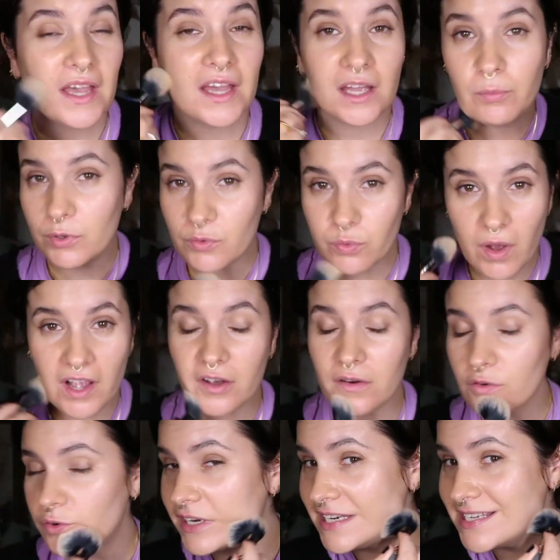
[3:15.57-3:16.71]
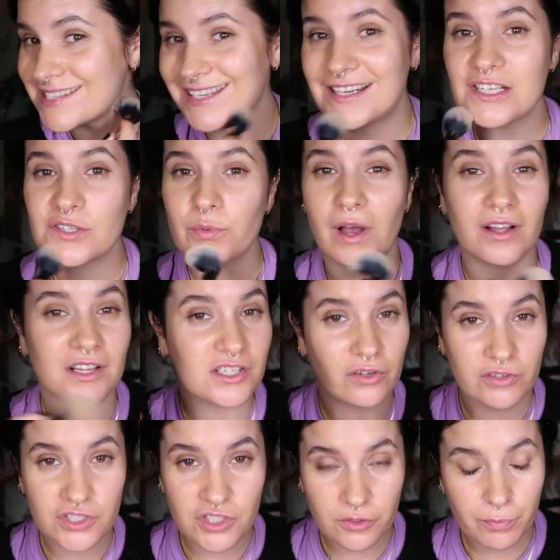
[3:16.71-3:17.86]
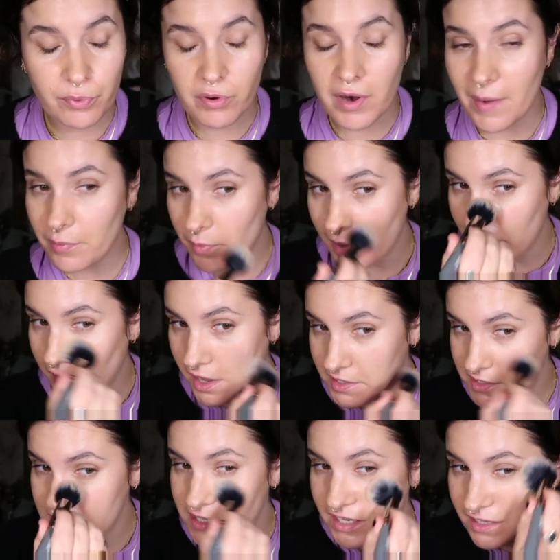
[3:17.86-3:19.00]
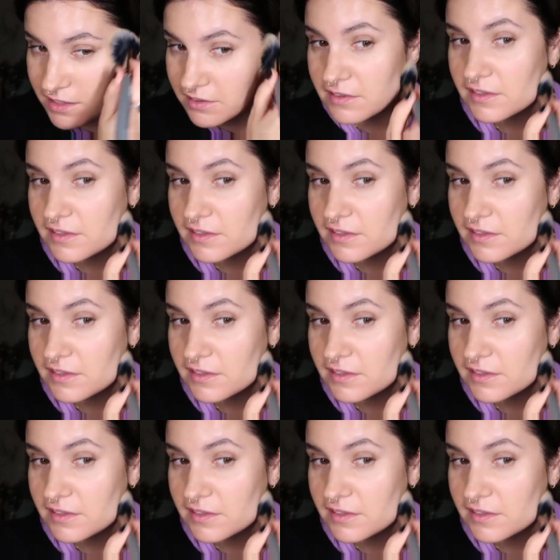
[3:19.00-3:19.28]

It would work on oily skin as well, as long as you prep well underneath.